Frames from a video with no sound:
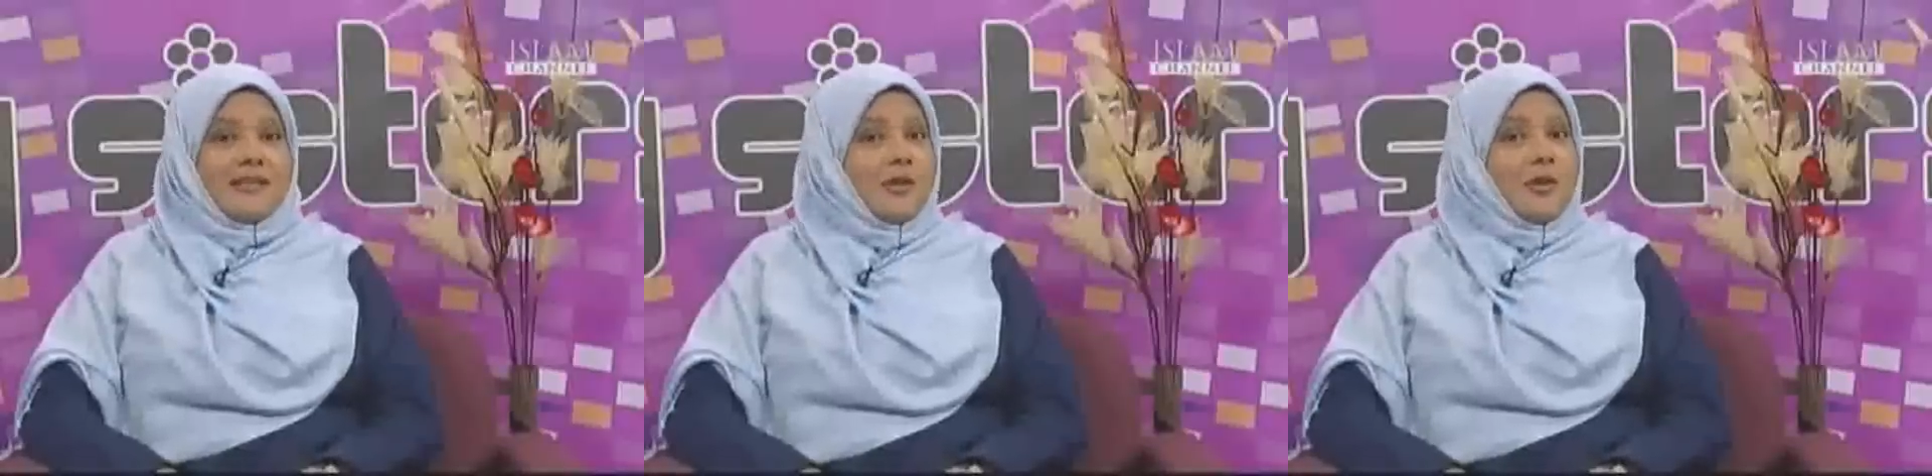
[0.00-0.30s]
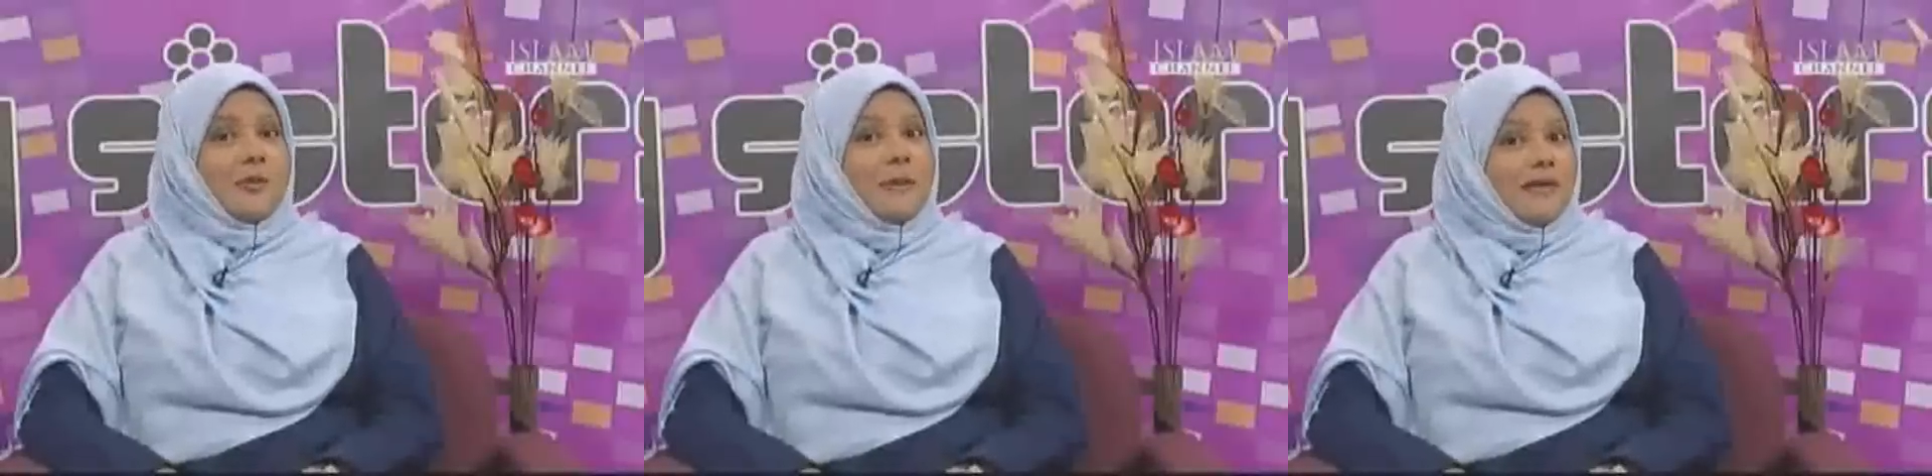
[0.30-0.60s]

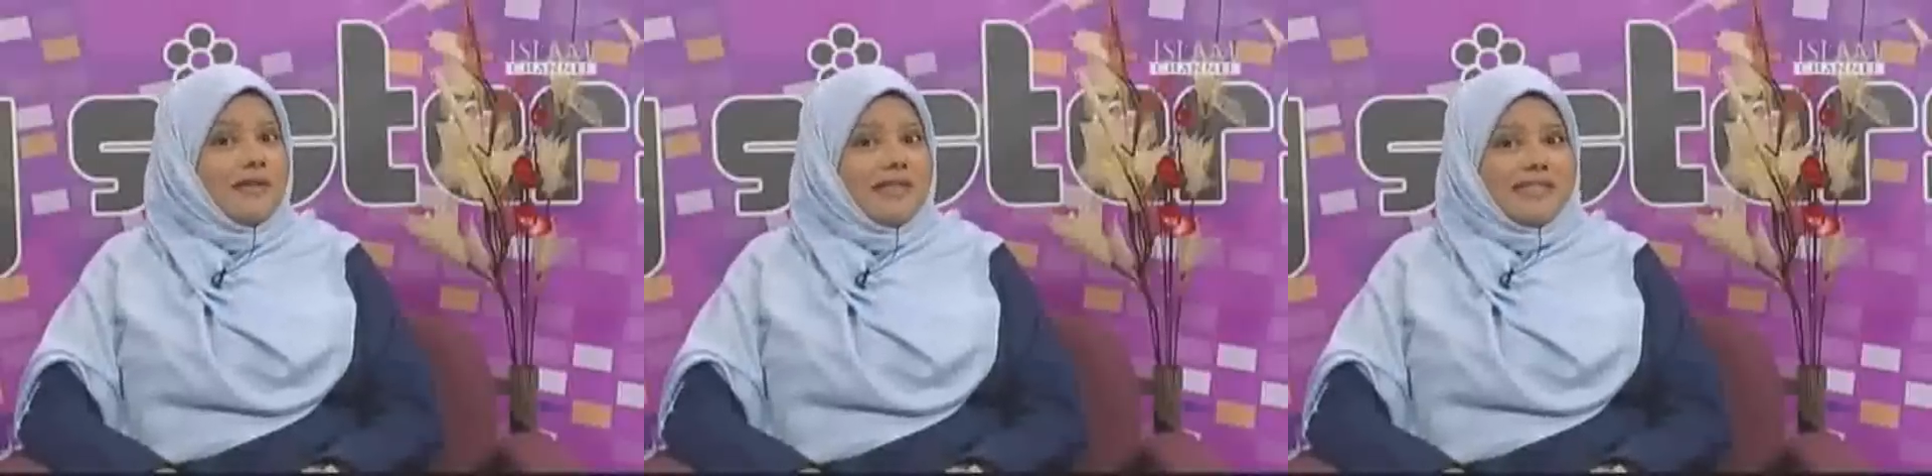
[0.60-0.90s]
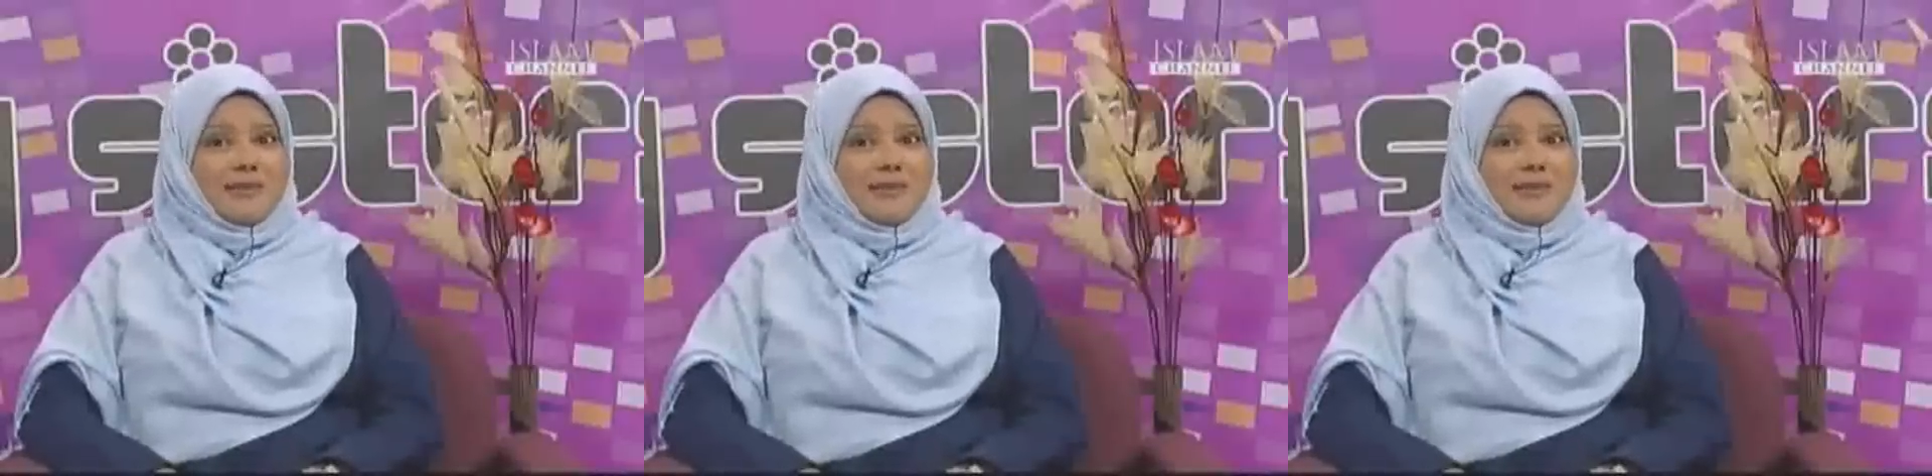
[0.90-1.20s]
So about
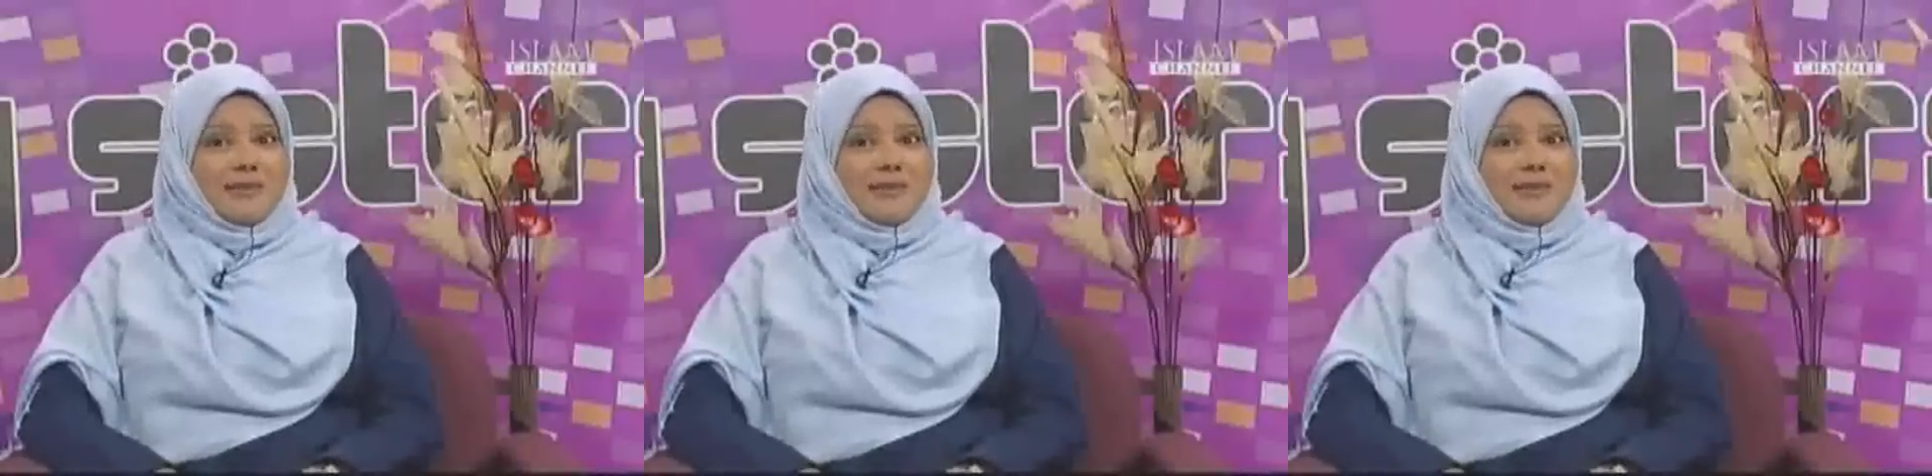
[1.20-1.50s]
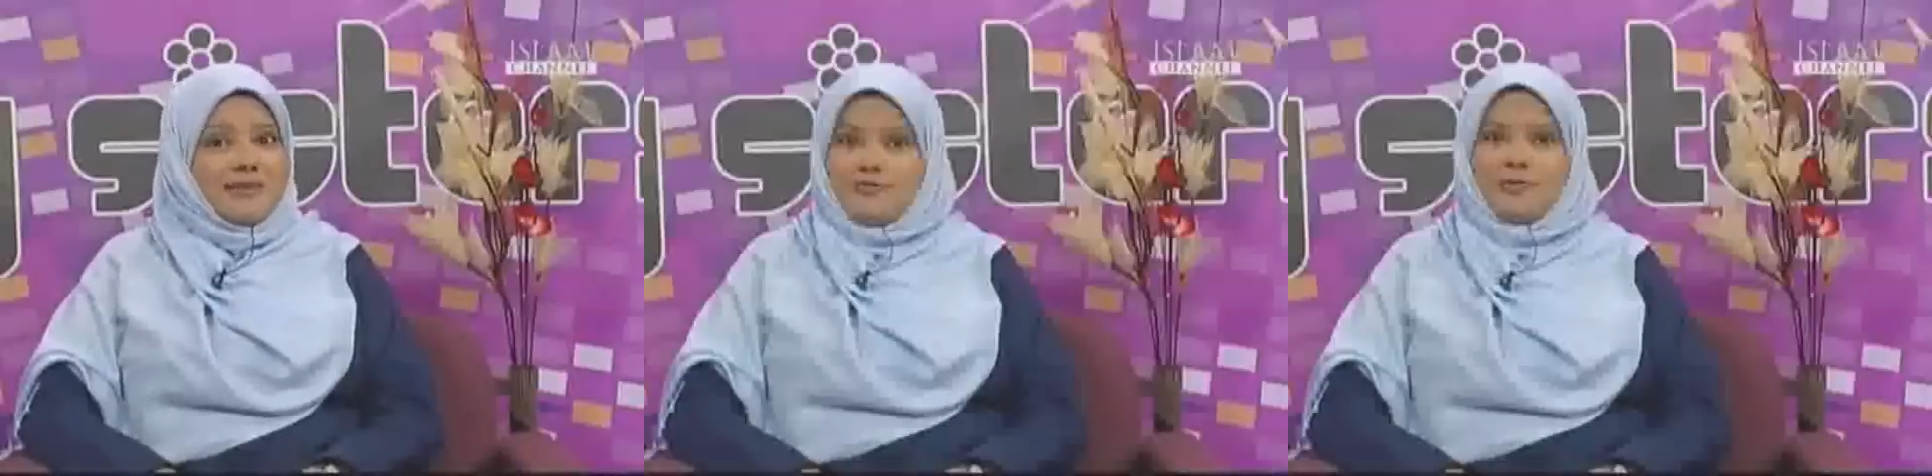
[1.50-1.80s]
this week's show,